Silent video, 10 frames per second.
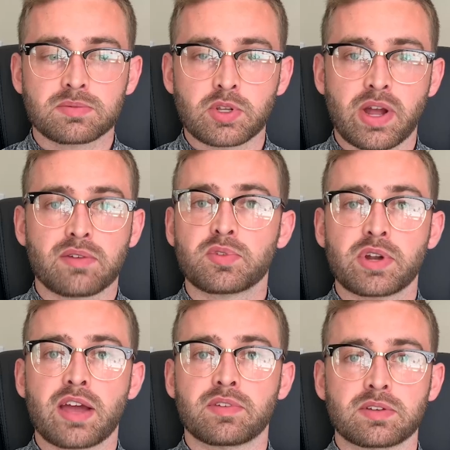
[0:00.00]
you know, after
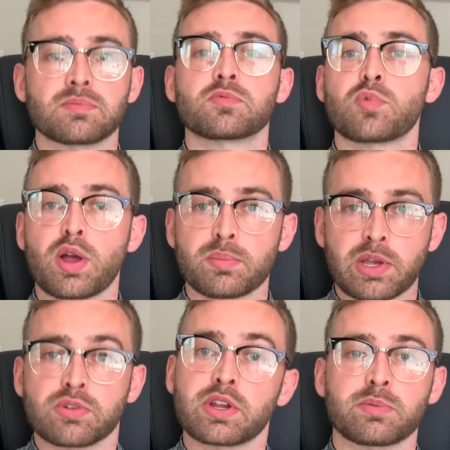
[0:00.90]
having run my
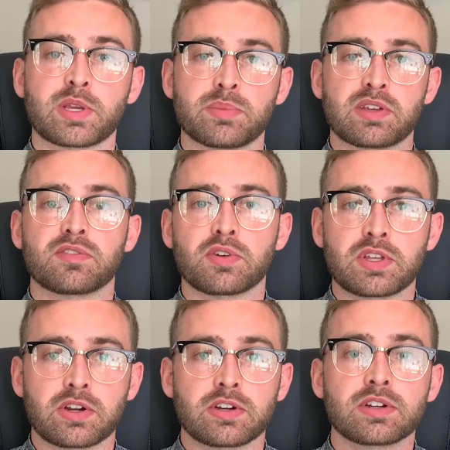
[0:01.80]
own Airbnb for a year.